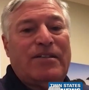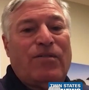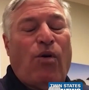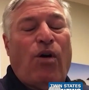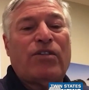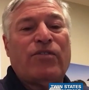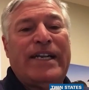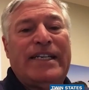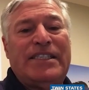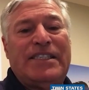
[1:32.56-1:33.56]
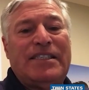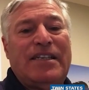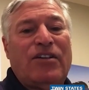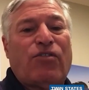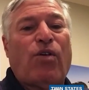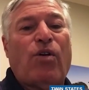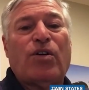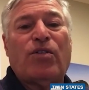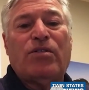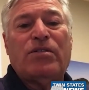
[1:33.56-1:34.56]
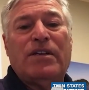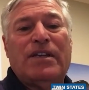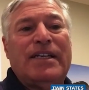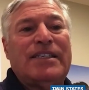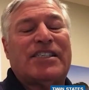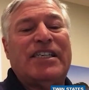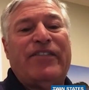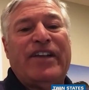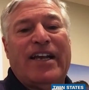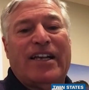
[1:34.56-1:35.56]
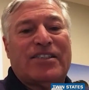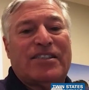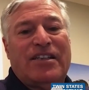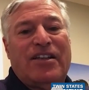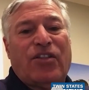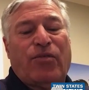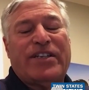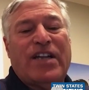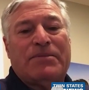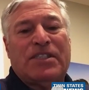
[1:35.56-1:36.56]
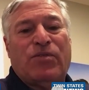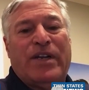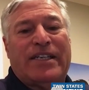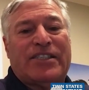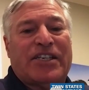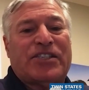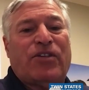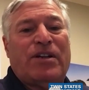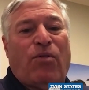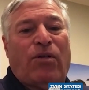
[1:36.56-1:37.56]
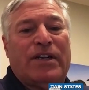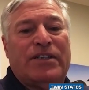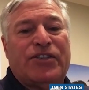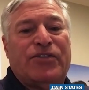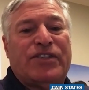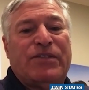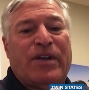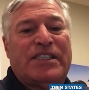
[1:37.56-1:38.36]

Walgreens, Kroger, CVS 3 times a week, 6:30 in the morning, Tuesday, Wednesday,